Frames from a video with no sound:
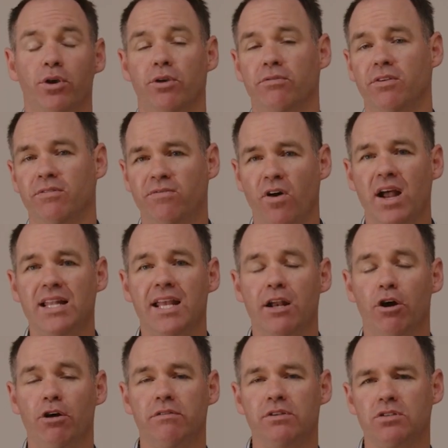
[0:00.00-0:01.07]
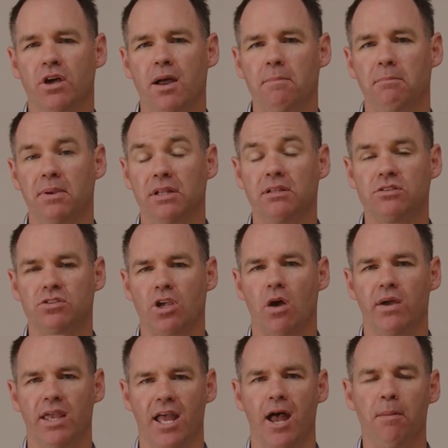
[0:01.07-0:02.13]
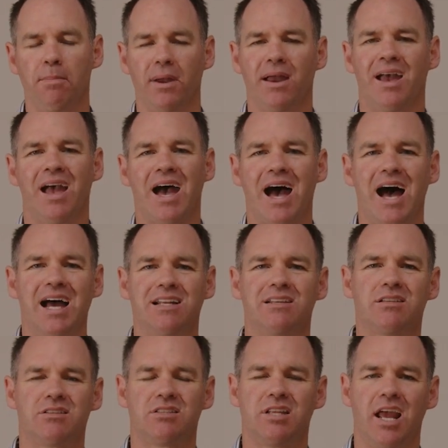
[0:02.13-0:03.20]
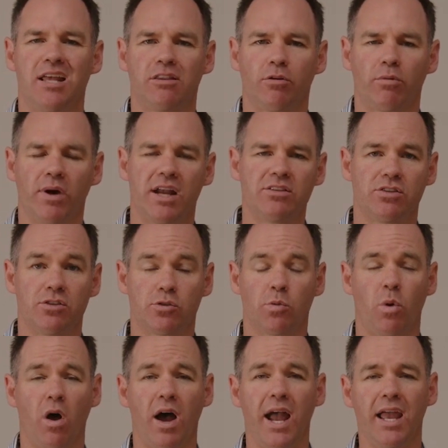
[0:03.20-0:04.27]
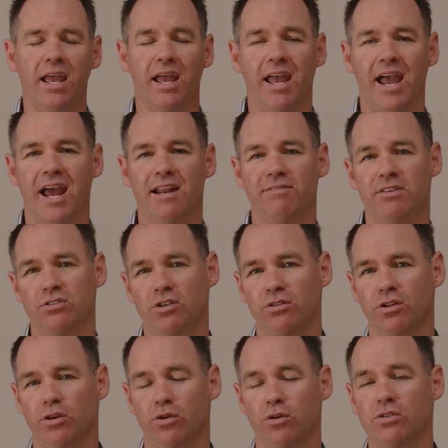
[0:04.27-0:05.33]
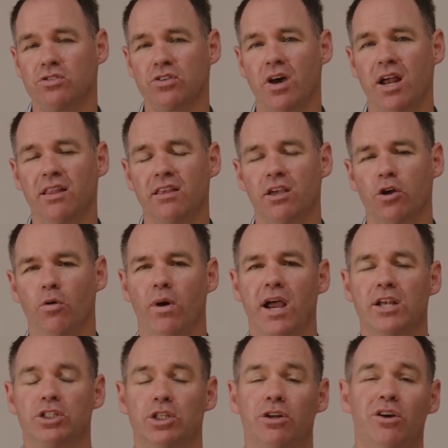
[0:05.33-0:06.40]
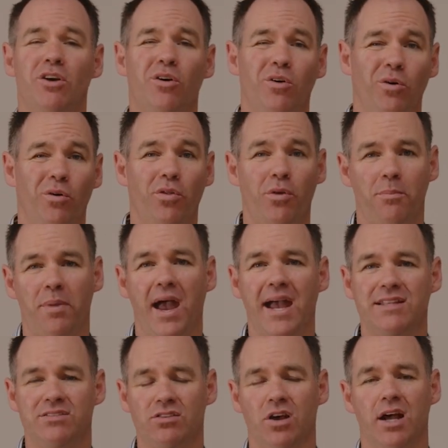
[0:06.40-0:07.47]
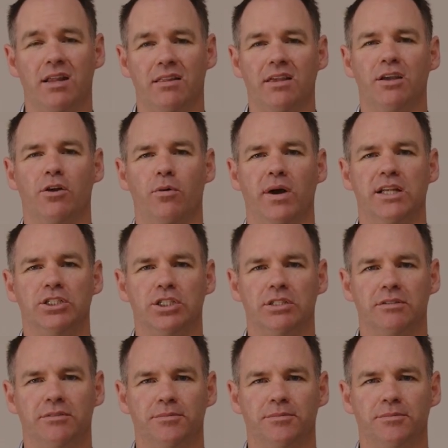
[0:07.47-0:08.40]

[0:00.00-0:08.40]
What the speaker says: you, if you find that overtime bill is going up, understand the reasons why, and if it's on the good side of the equation or the bad side of the equation.